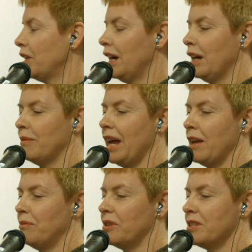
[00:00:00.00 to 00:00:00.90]

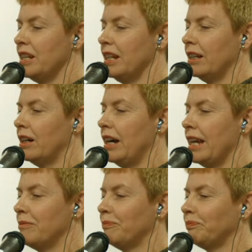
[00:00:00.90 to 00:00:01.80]
a prosthetic eye.